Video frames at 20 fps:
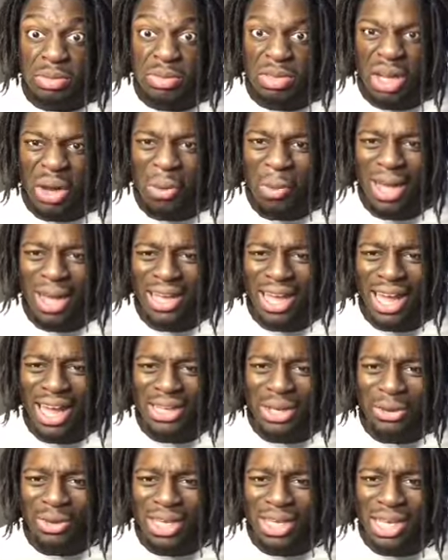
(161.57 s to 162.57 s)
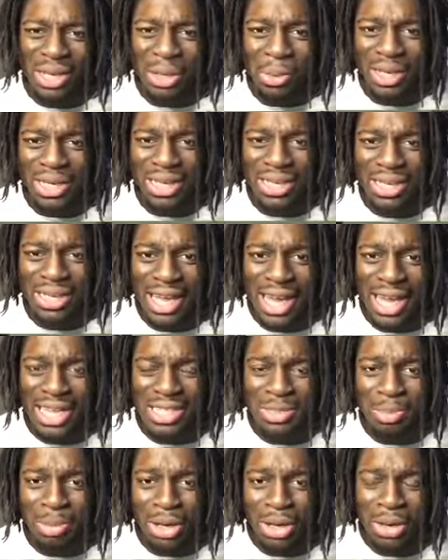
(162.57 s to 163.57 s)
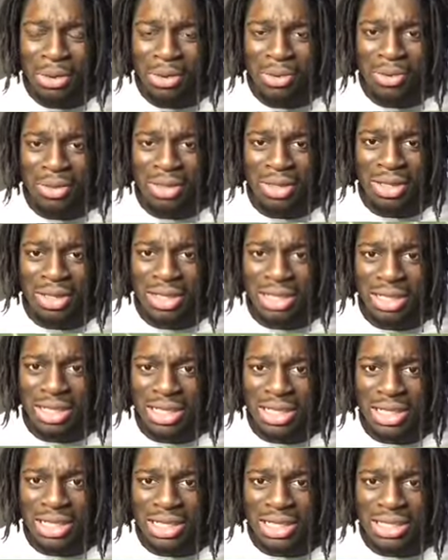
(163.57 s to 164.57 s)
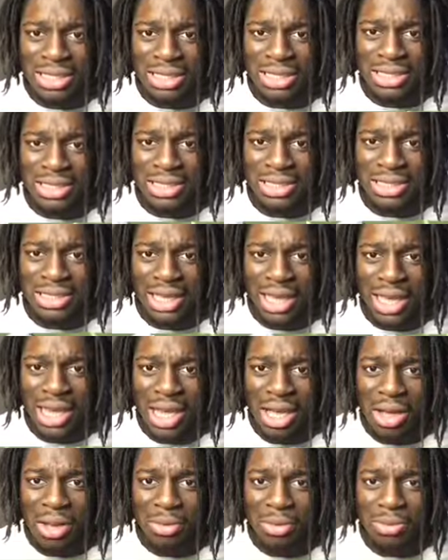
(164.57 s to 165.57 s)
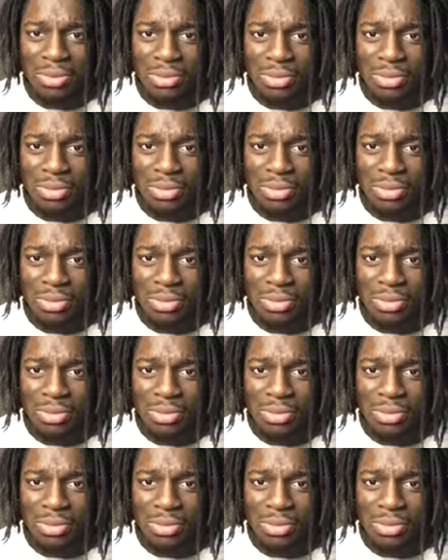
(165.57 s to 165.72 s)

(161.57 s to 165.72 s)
Oh my God! Look, he hit him in the nuts, bro. Damn.